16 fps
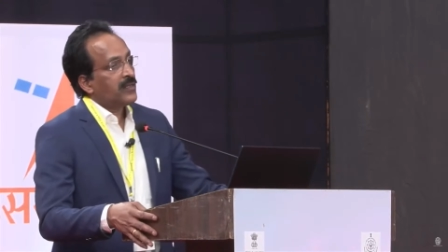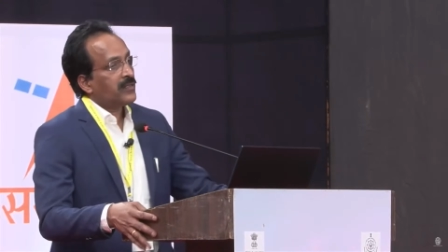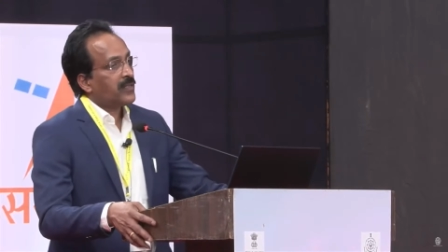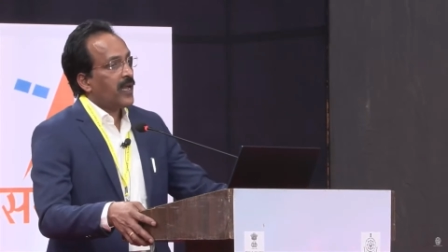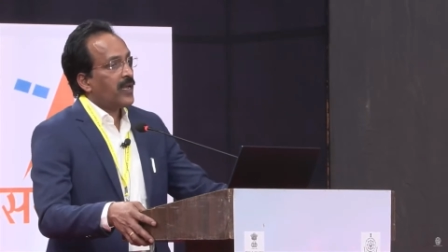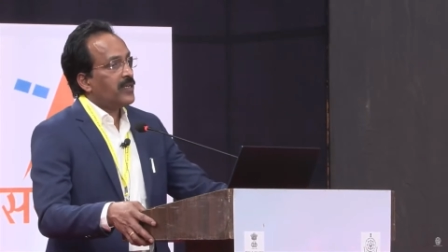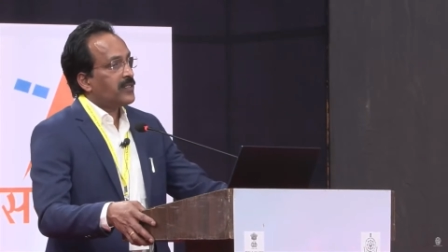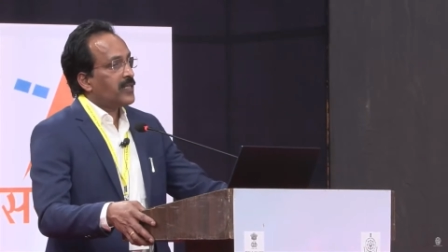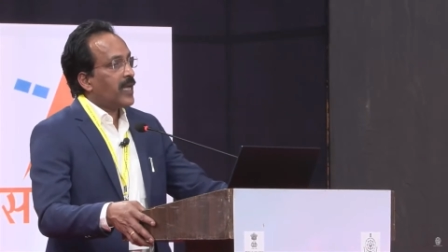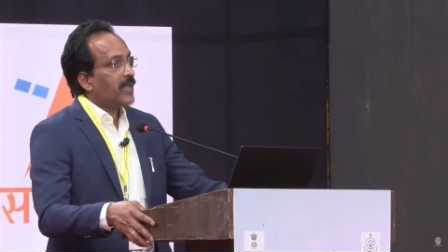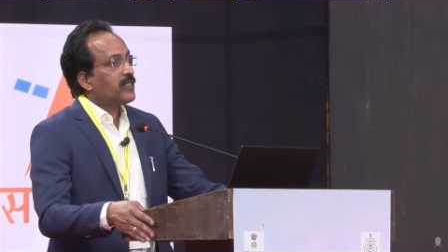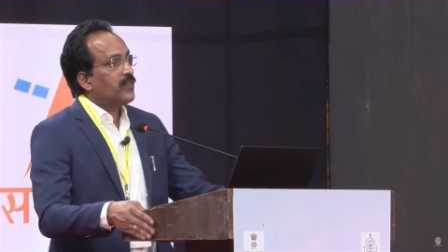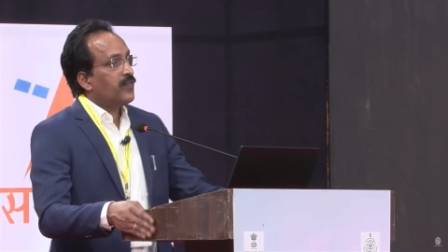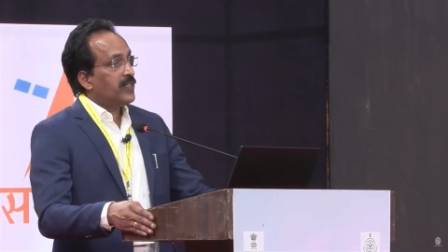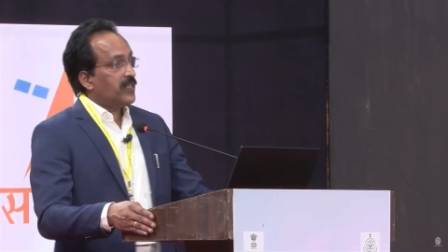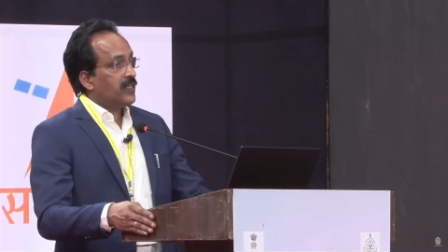science
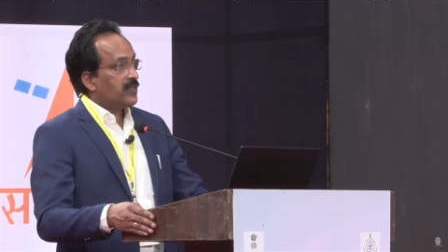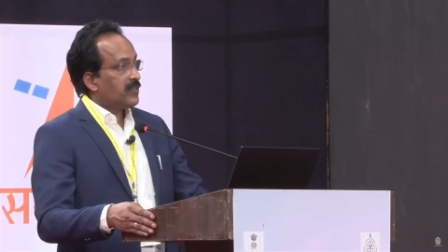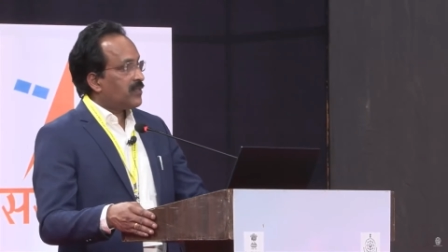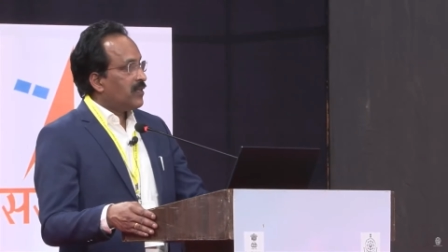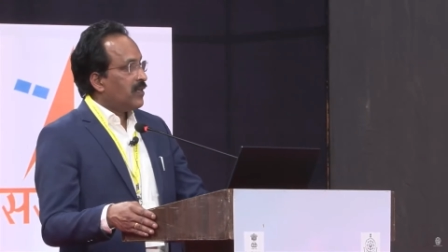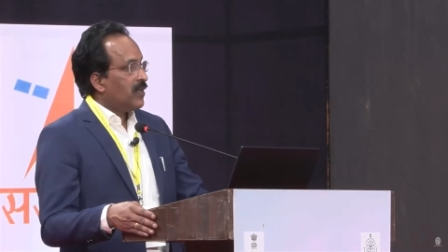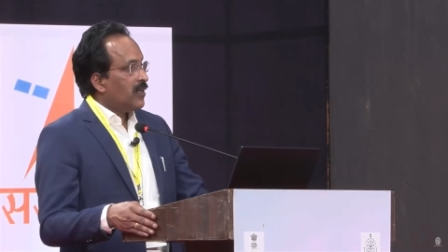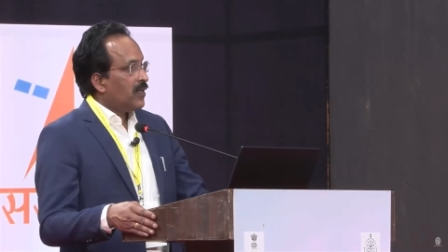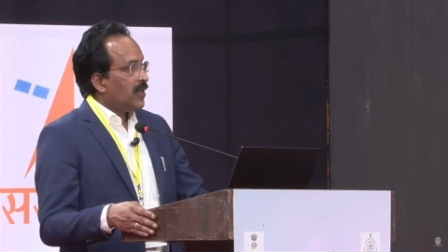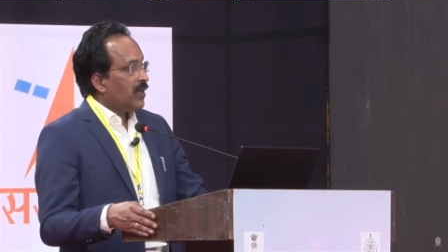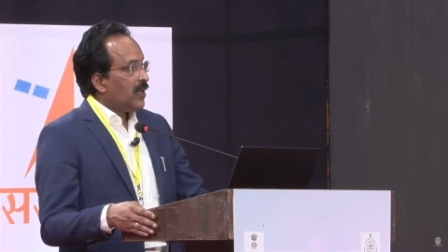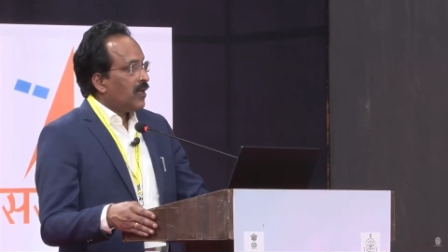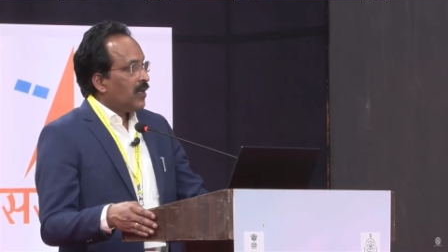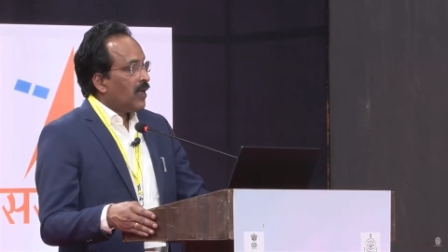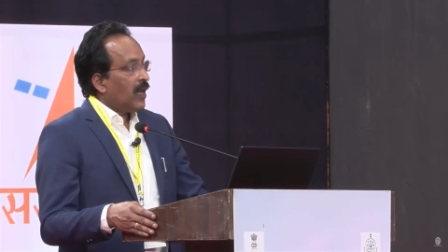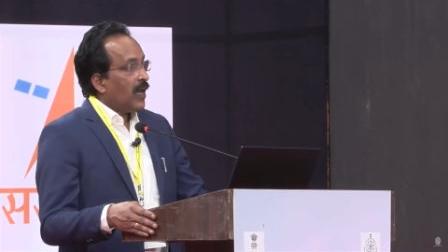activities?
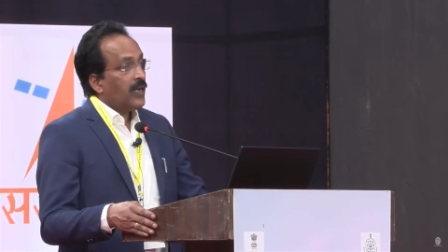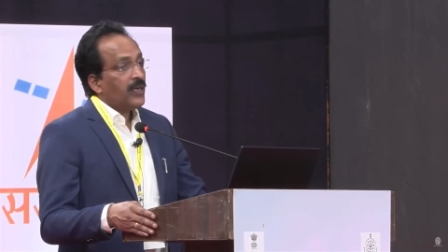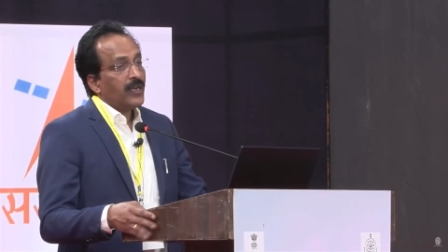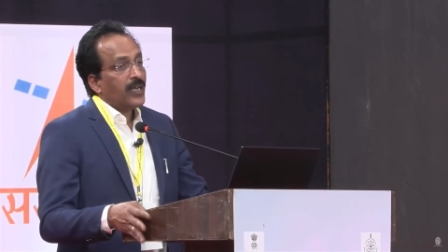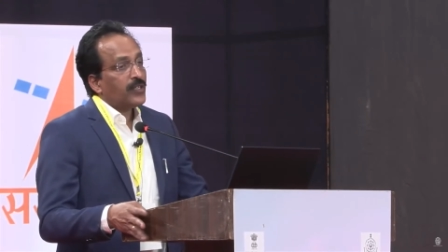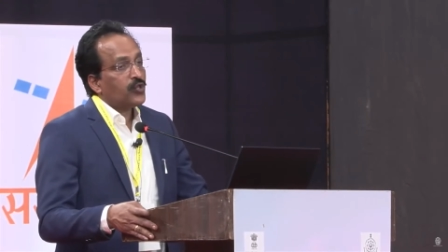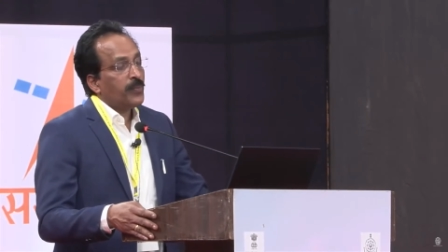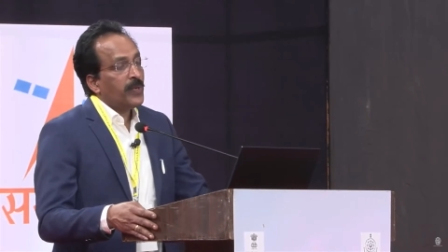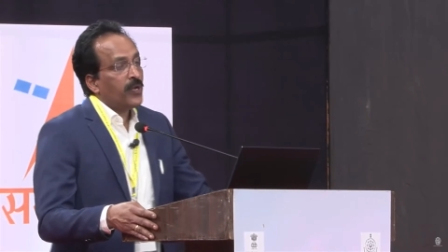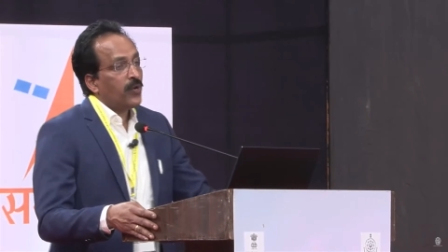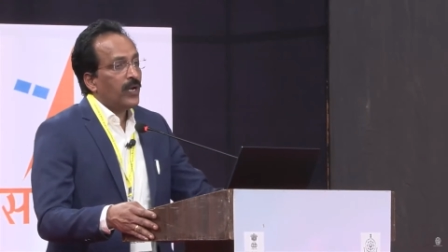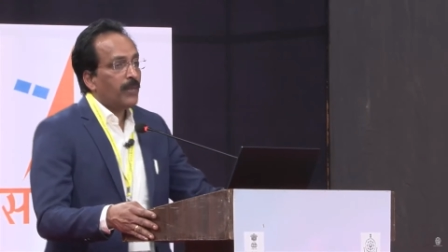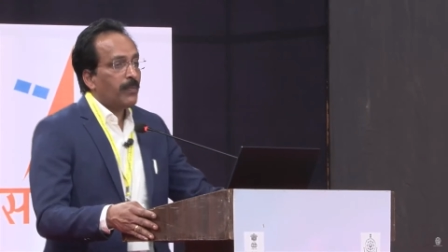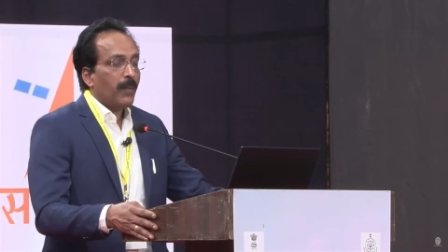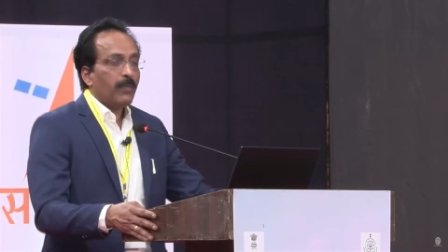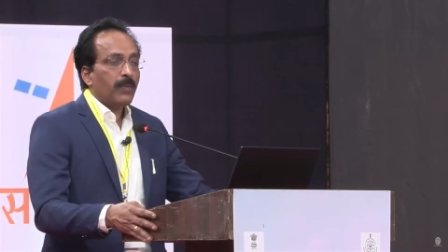And it has to be
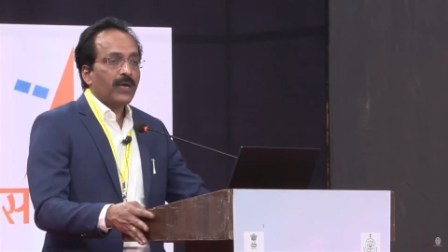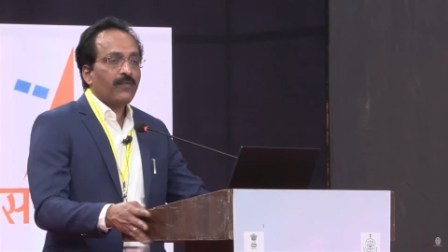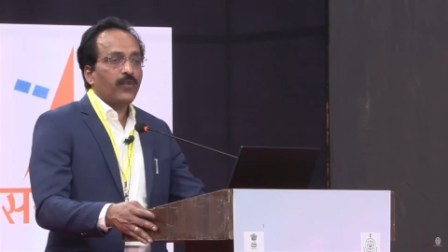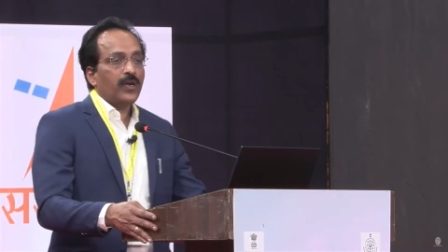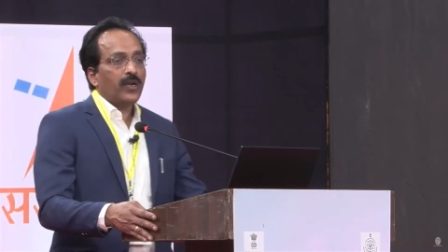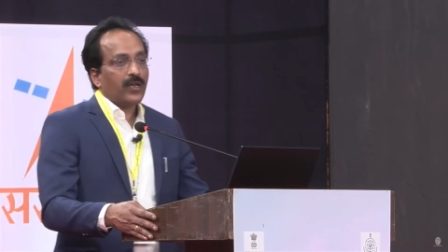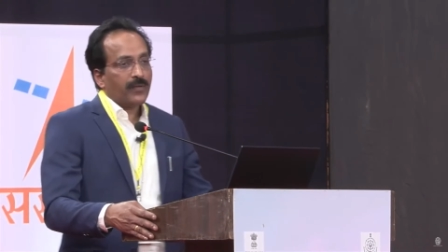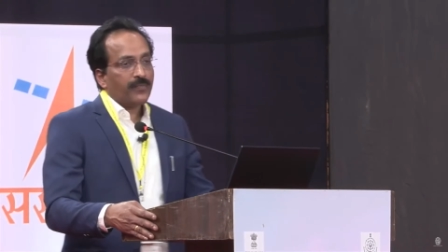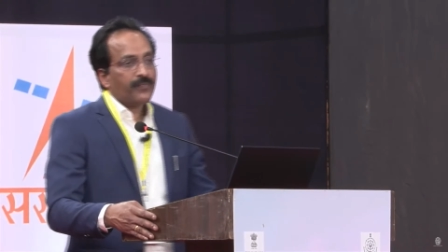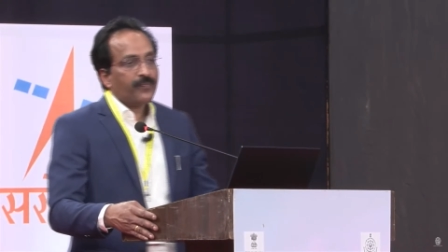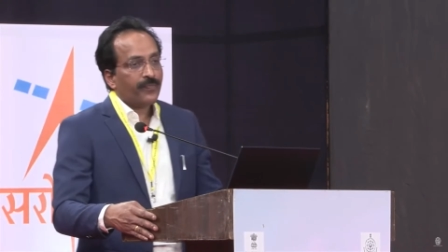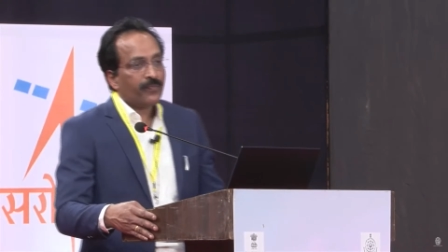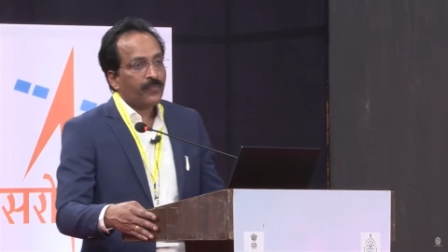only public funding.